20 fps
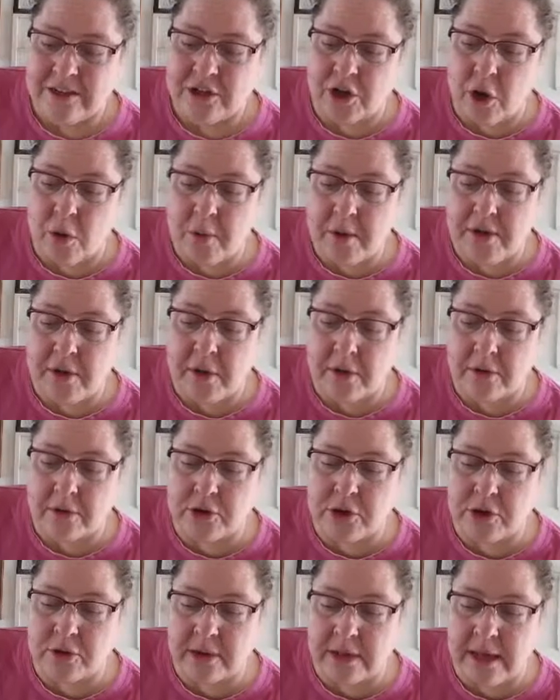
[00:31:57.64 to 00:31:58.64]
Don't
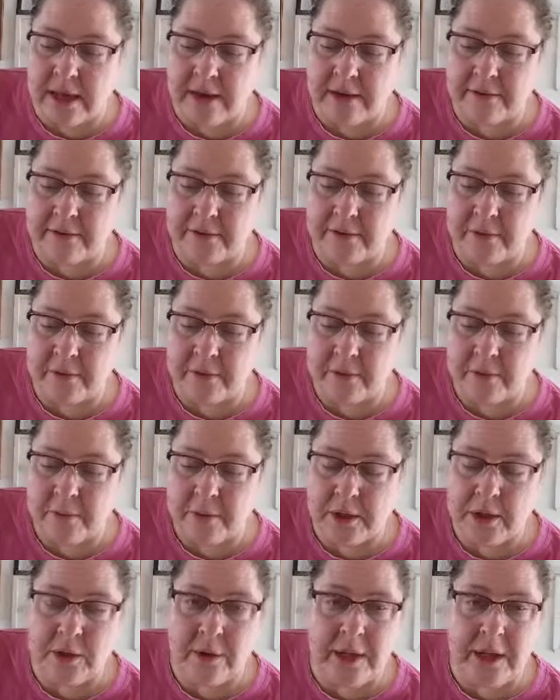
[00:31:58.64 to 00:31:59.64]
withhold your love
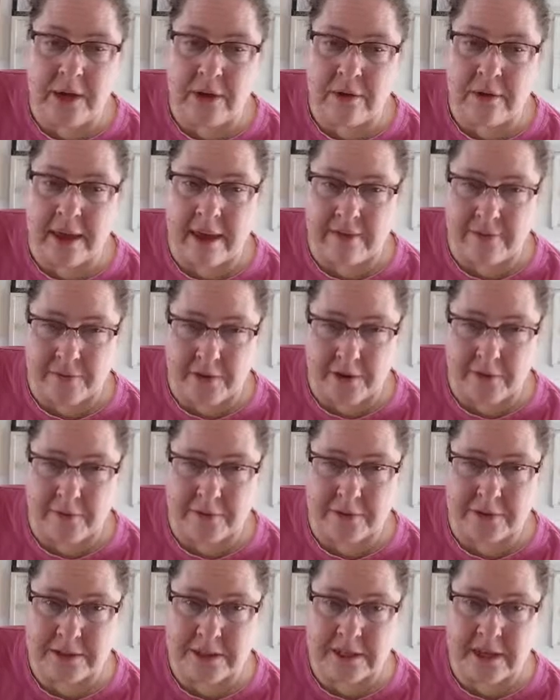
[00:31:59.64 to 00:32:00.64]
when you hear that
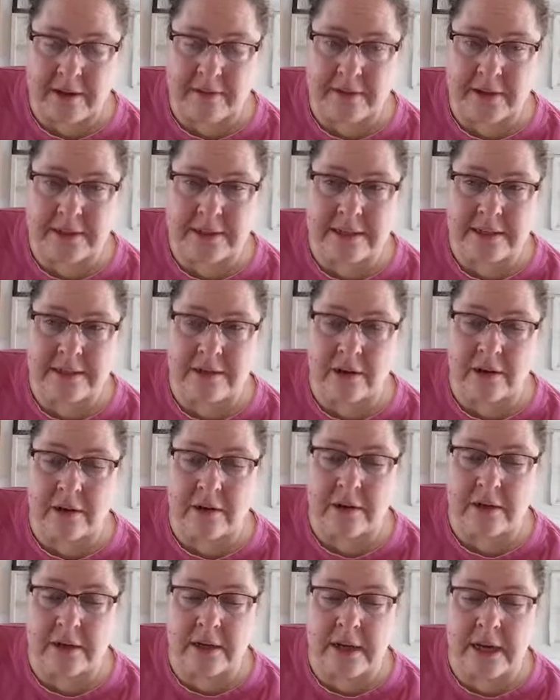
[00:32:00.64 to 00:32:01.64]
fearful stuff, because it's
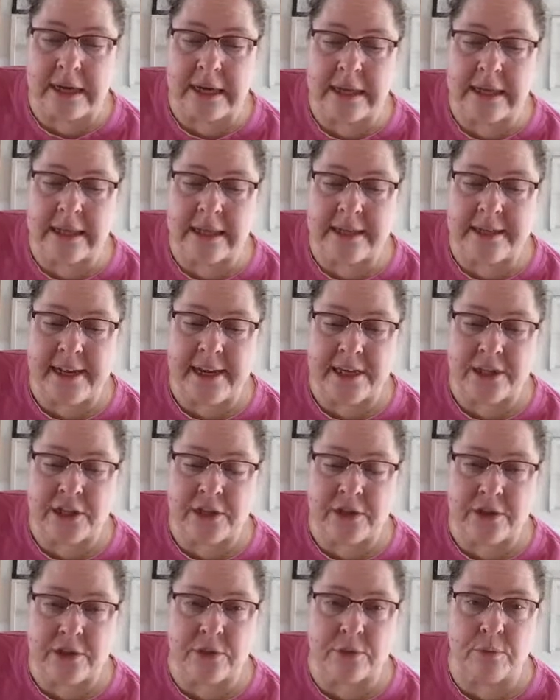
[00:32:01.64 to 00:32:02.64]
our
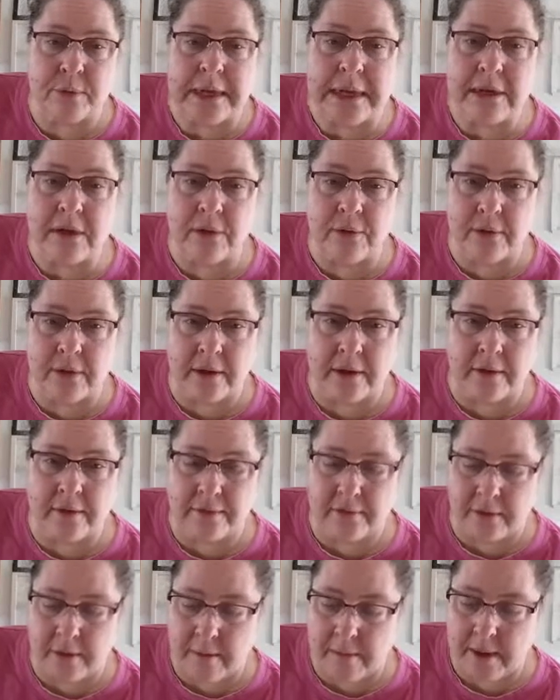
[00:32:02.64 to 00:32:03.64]
inclination to recoil
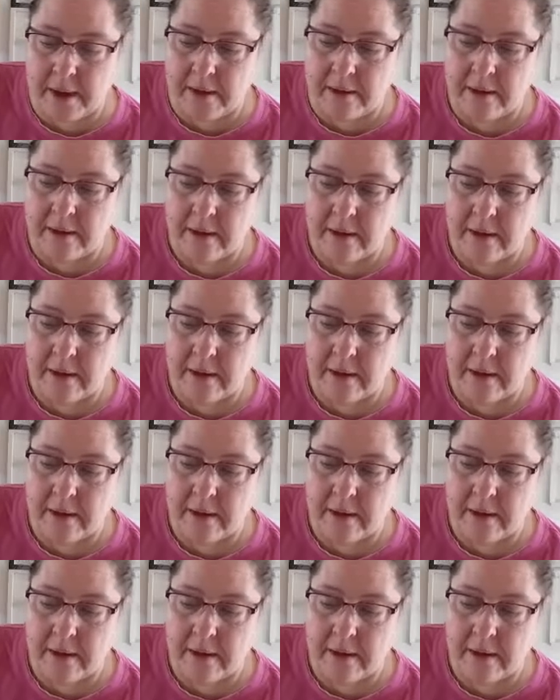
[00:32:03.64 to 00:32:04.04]
from it.